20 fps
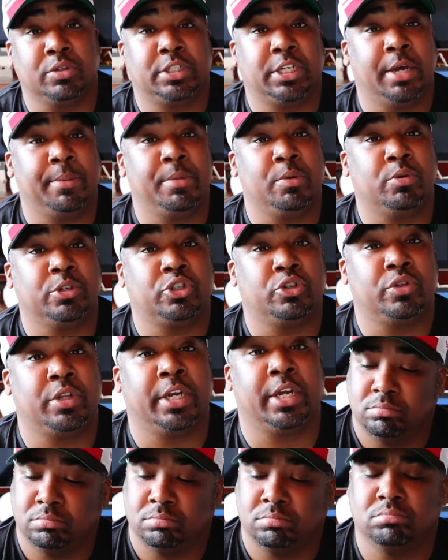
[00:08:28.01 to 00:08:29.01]
Tell me what you
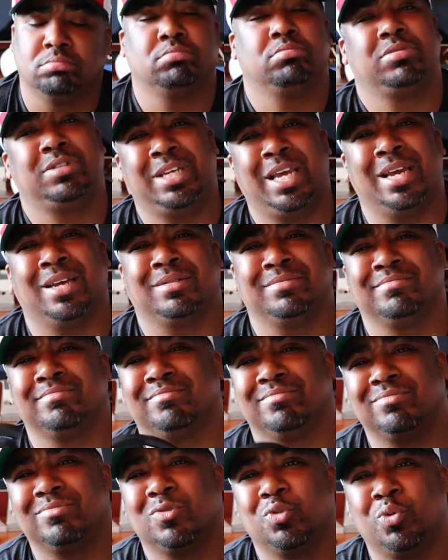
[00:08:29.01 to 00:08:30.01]
think. Yeah,
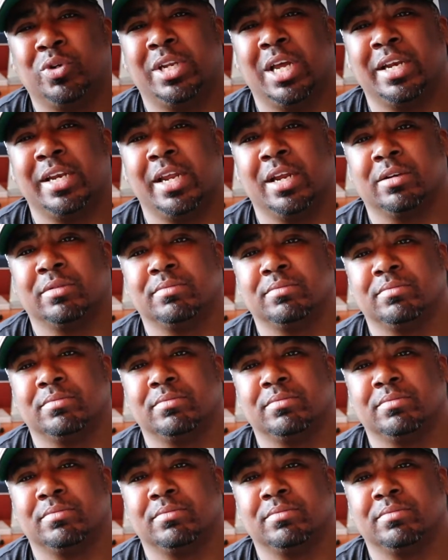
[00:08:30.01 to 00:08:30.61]
we're done here.